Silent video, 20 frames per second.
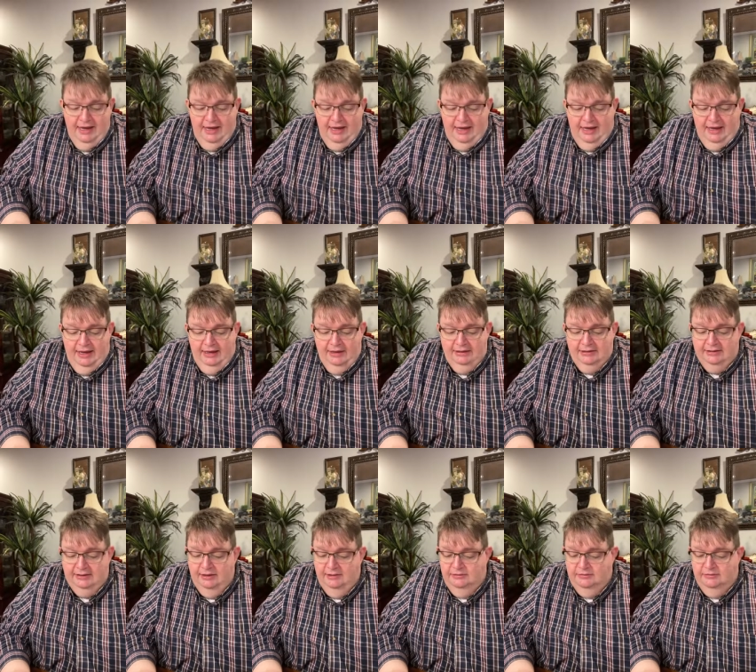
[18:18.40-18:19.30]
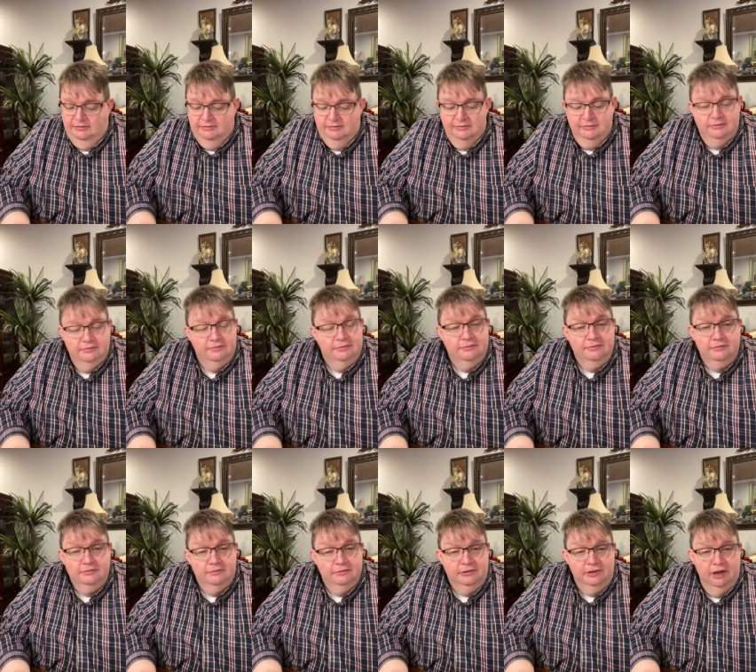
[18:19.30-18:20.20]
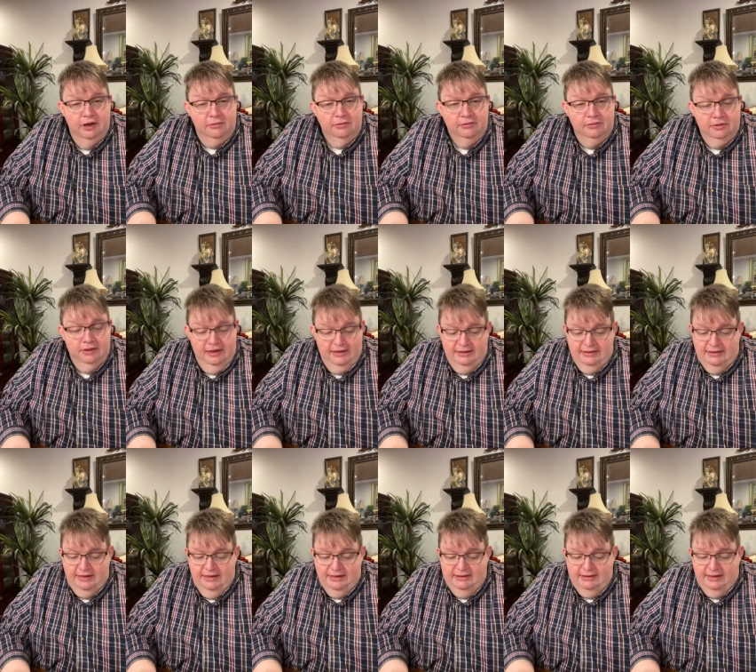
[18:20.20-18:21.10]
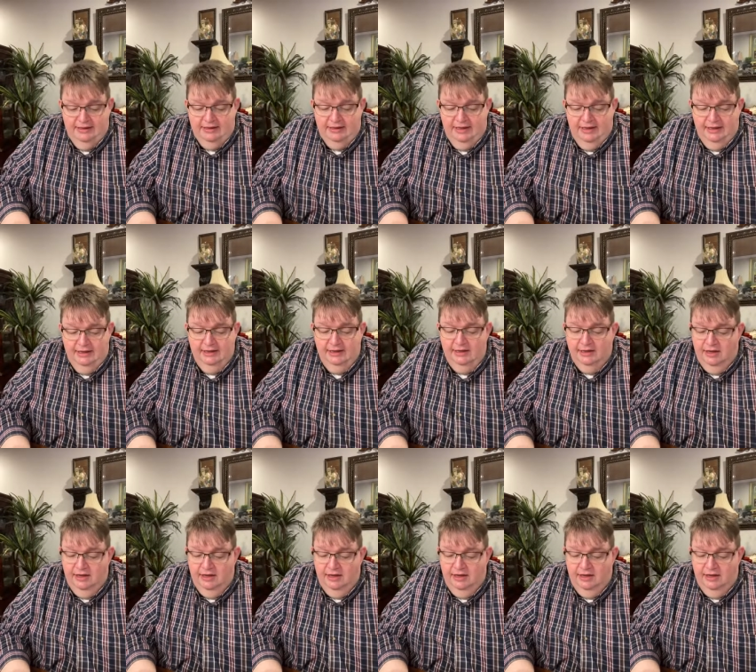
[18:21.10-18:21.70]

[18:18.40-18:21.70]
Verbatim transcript: Uh, so don't let things like that